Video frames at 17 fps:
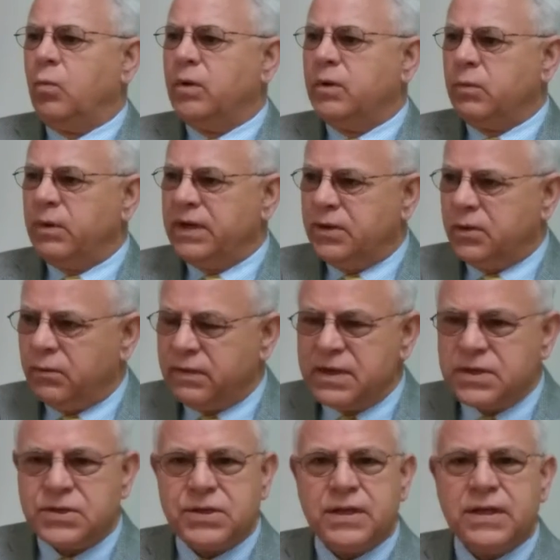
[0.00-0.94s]
When we do
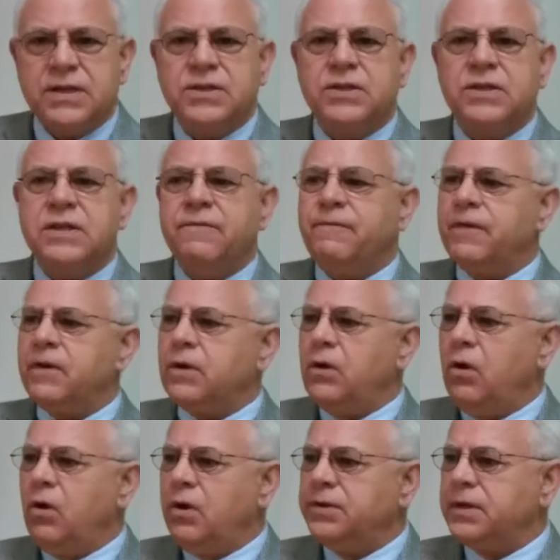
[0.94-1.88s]
this, it is
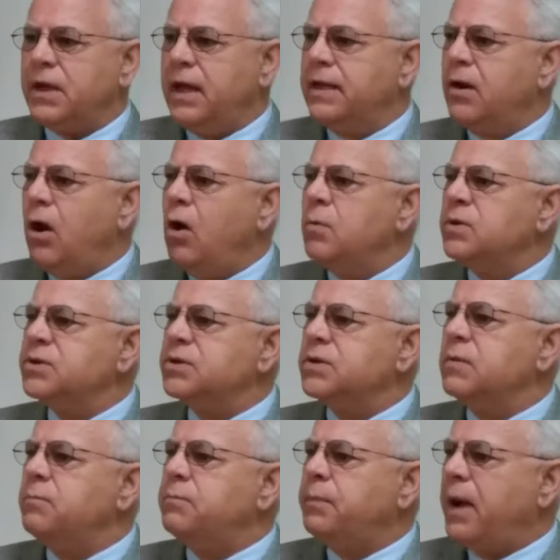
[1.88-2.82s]
difficult and
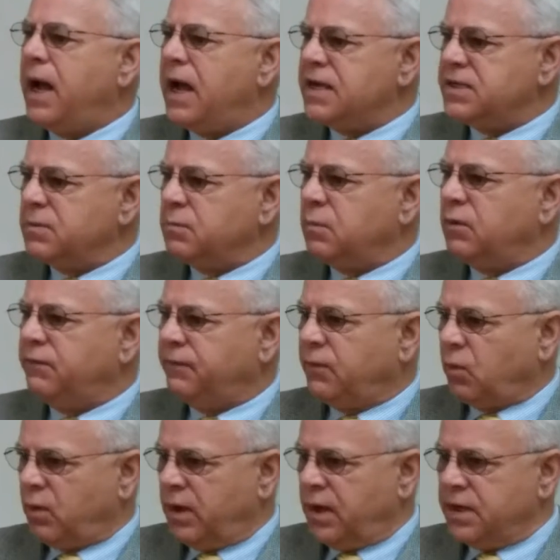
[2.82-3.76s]
almost impossible
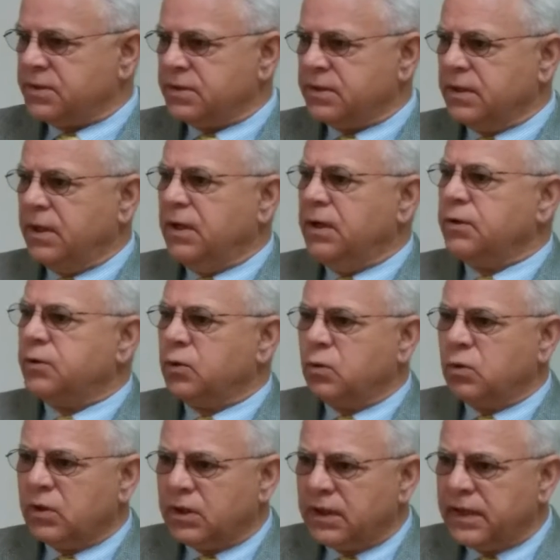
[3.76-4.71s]
for us
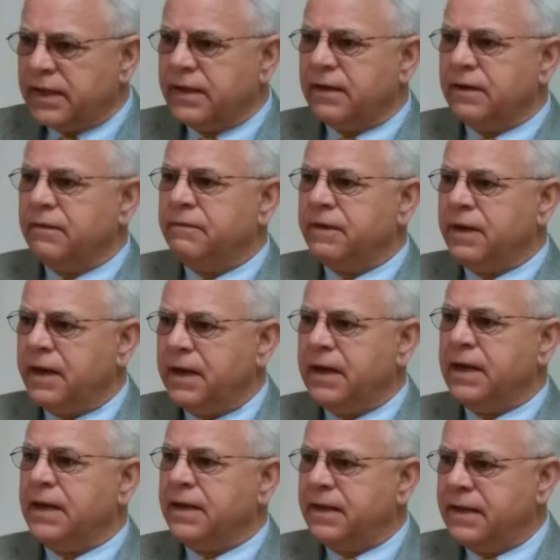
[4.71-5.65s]
to live
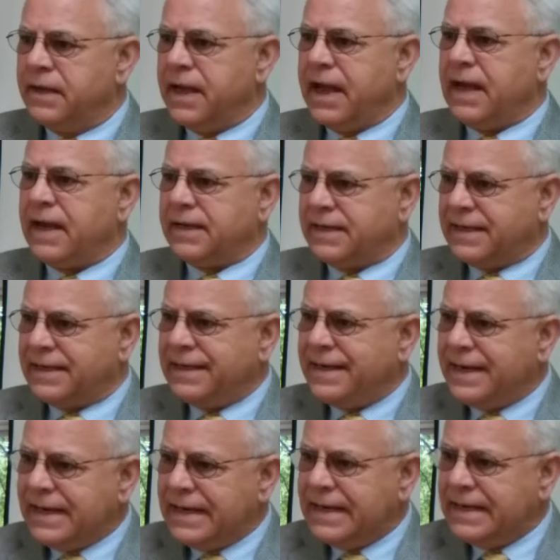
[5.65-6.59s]
in that
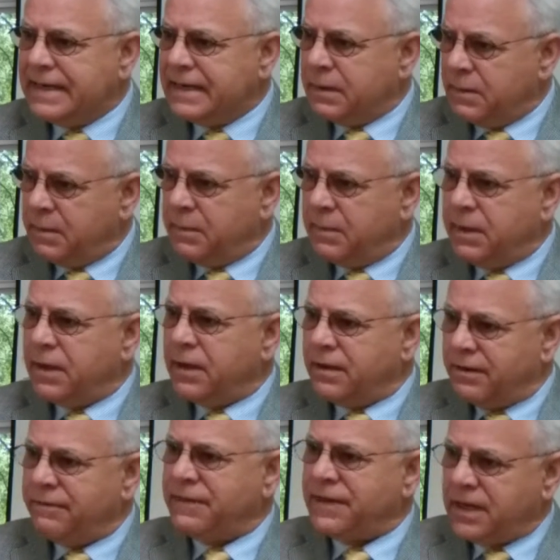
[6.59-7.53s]
kingdom
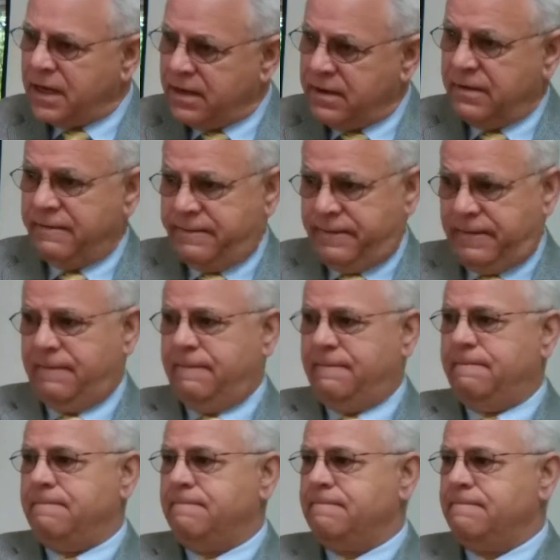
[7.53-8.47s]
of love.
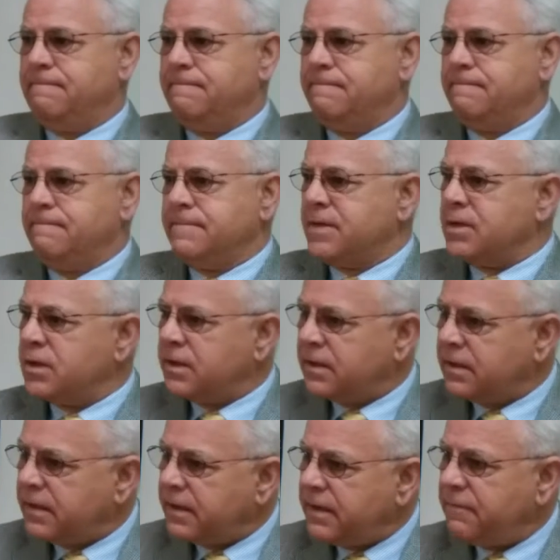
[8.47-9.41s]
To
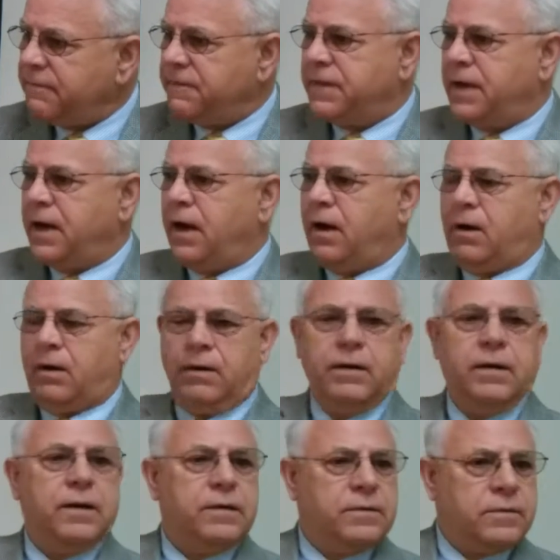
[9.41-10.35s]
live there,
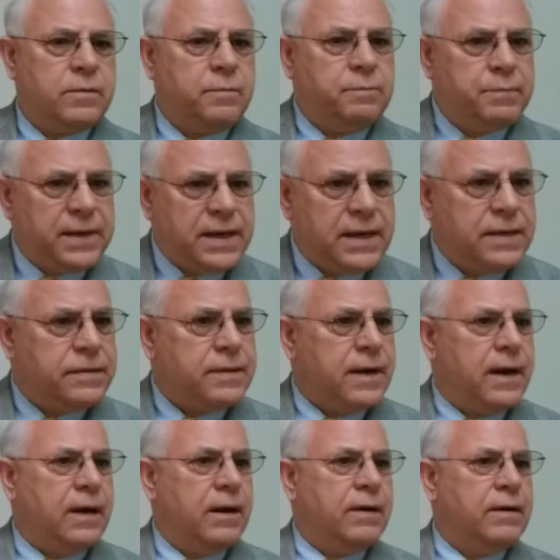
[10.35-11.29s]
to be
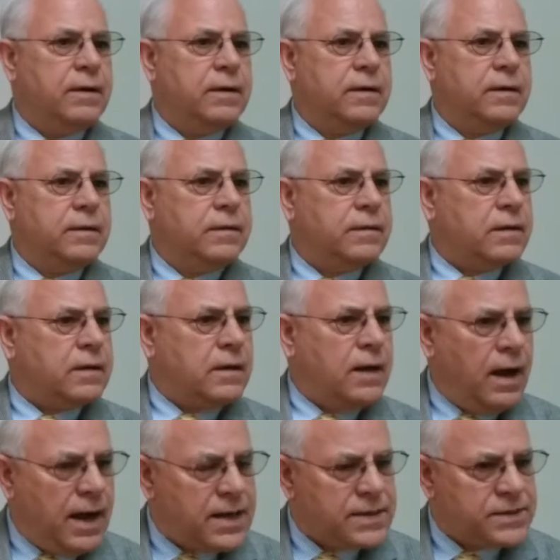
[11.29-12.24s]
there, to
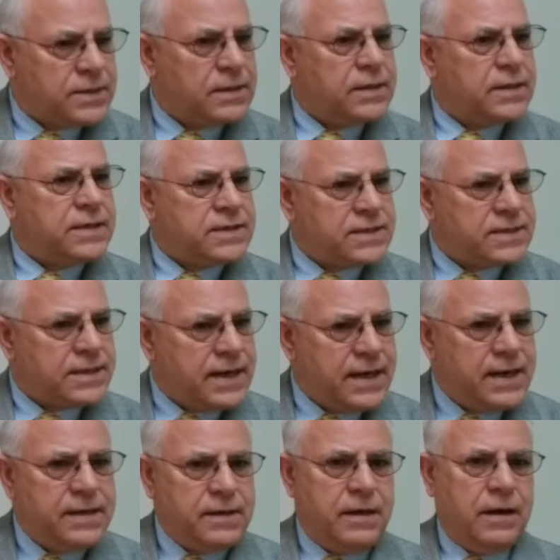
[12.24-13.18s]
constantly
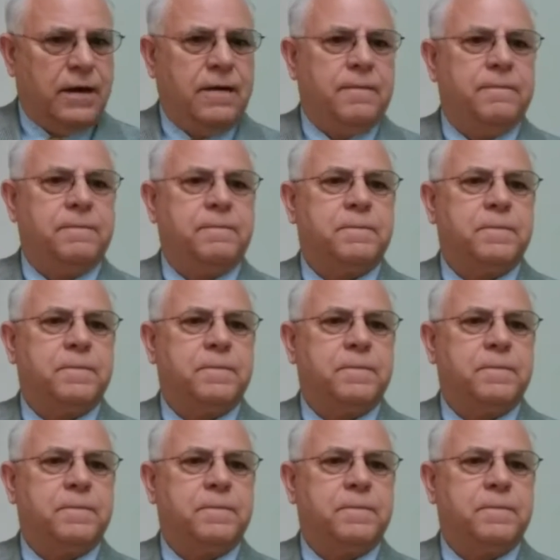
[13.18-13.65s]
stay there.